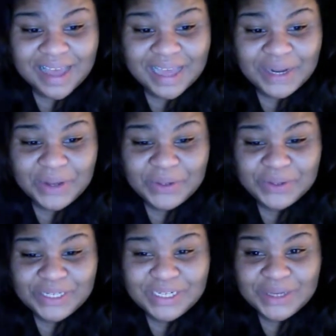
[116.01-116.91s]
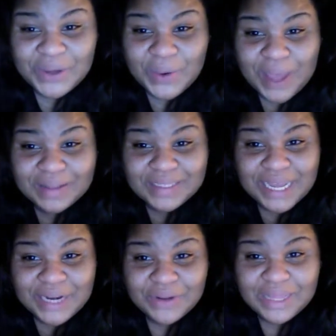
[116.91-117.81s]
I know you shouldn't go
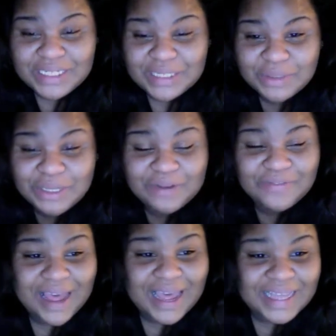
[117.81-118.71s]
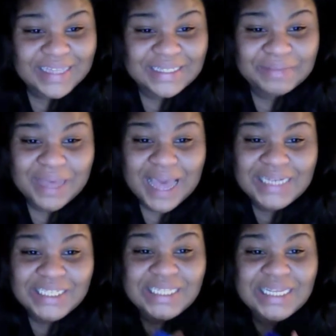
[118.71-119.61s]
outside your relationships to get advice, but I
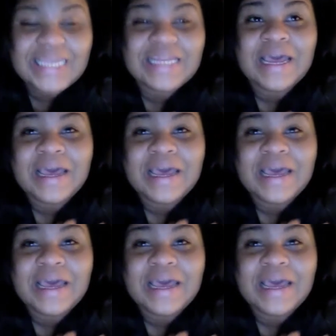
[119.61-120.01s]
just need